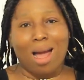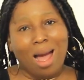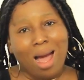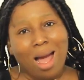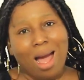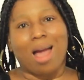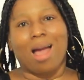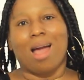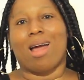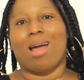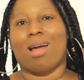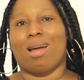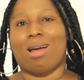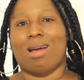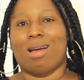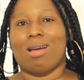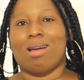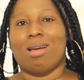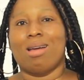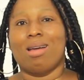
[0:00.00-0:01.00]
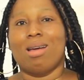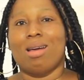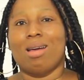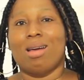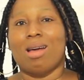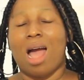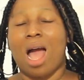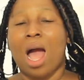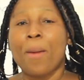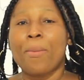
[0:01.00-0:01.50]
Ah,
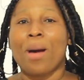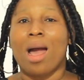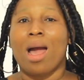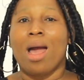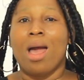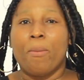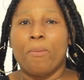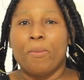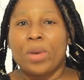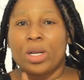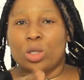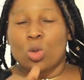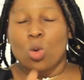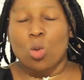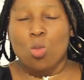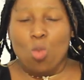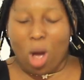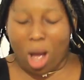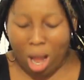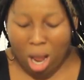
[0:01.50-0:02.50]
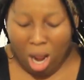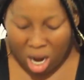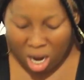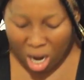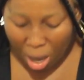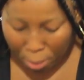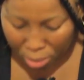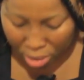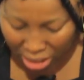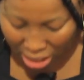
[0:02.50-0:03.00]
Abba, metal moa,
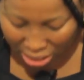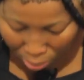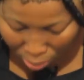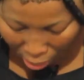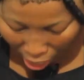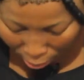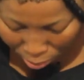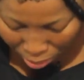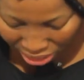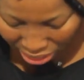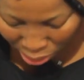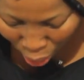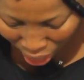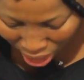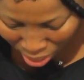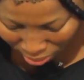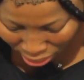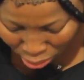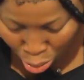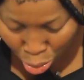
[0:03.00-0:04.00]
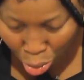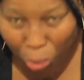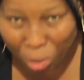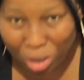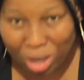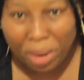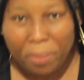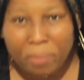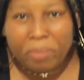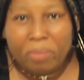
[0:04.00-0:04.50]
not just a metal one, my
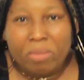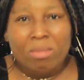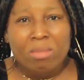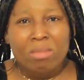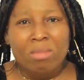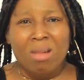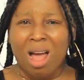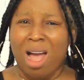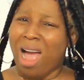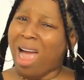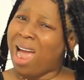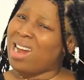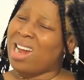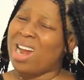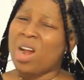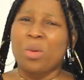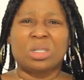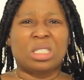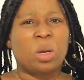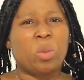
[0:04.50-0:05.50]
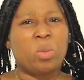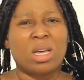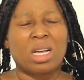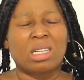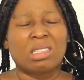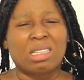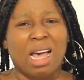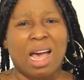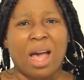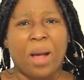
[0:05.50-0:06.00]
story. I don't know what's on me,
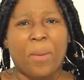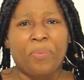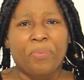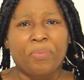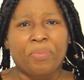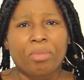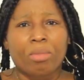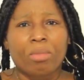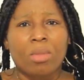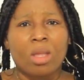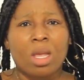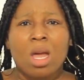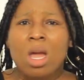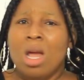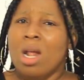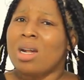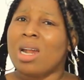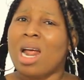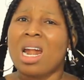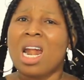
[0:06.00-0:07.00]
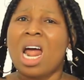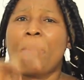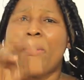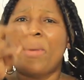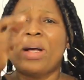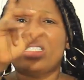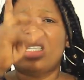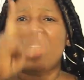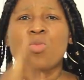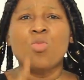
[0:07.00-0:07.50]
yes, sir. Nana
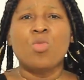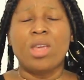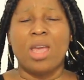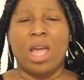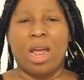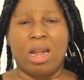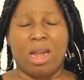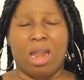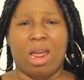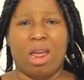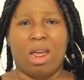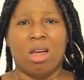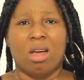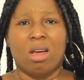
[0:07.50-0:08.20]
basi munye ne.